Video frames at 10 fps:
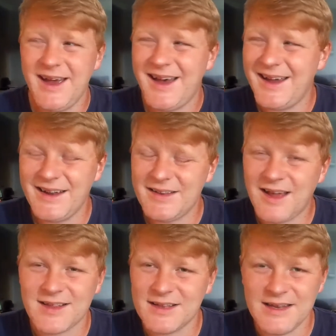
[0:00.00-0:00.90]
And it
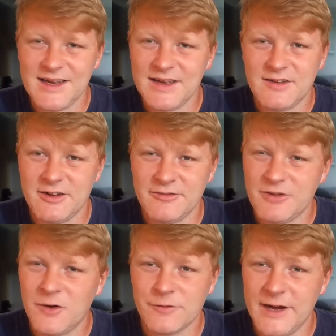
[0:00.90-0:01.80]
doesn't need to,
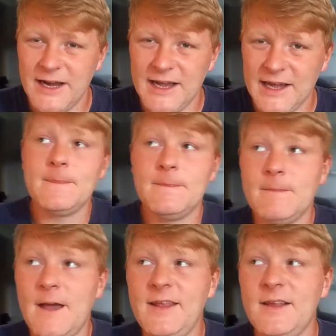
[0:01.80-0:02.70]
not really.
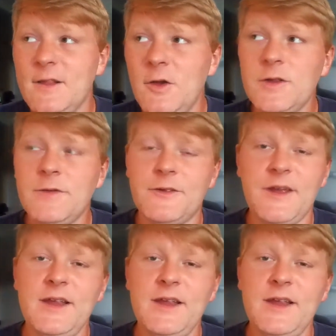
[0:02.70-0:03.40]
And there's lots of scenes